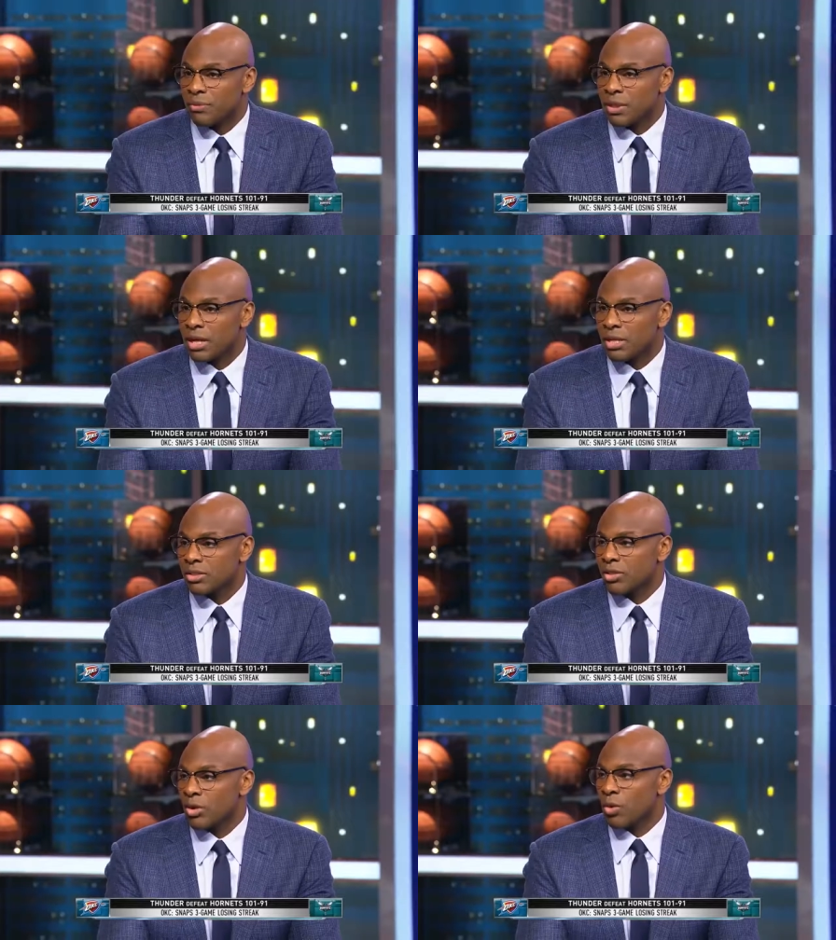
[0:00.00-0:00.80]
because
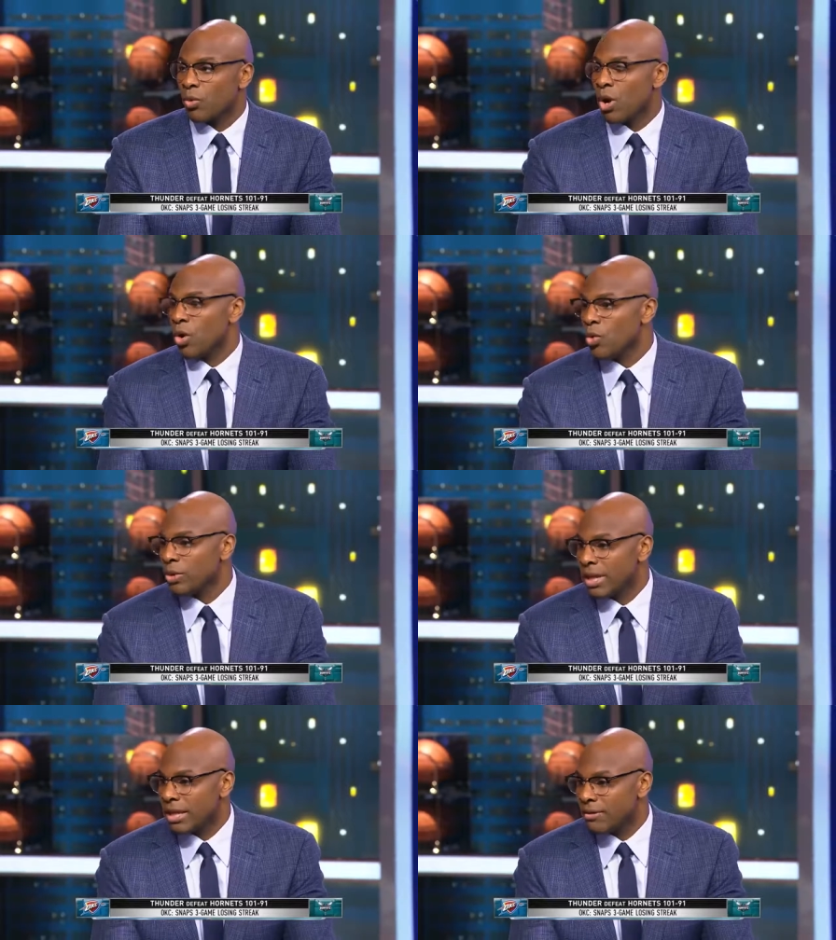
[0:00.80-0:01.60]
who would
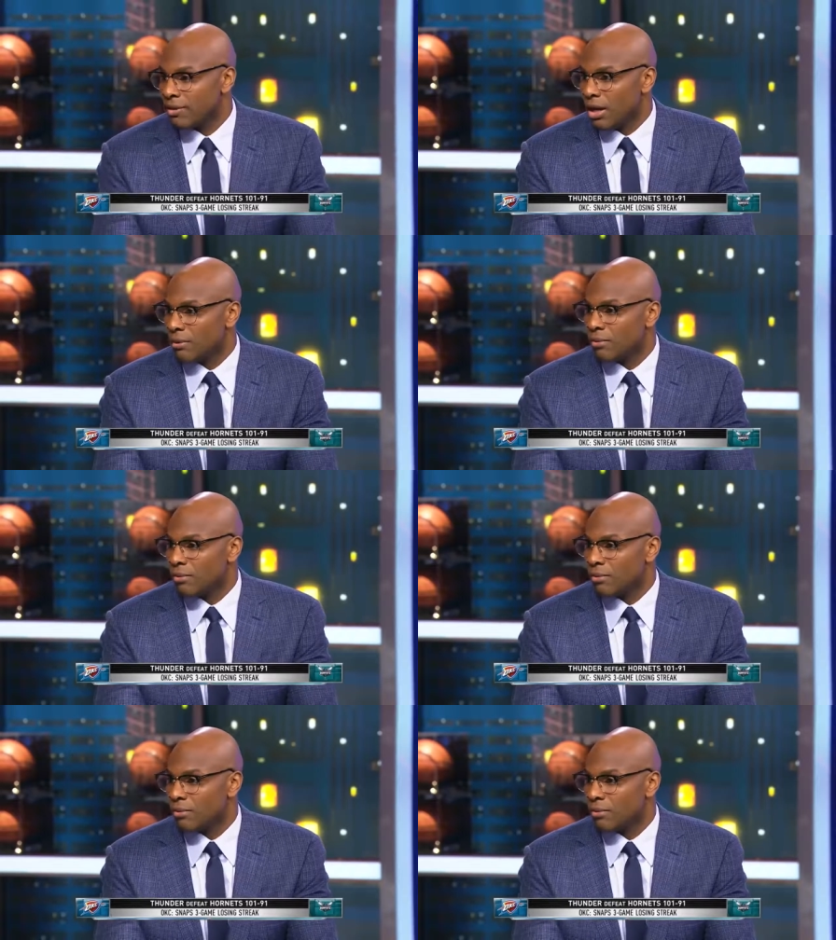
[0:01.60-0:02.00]
they give up?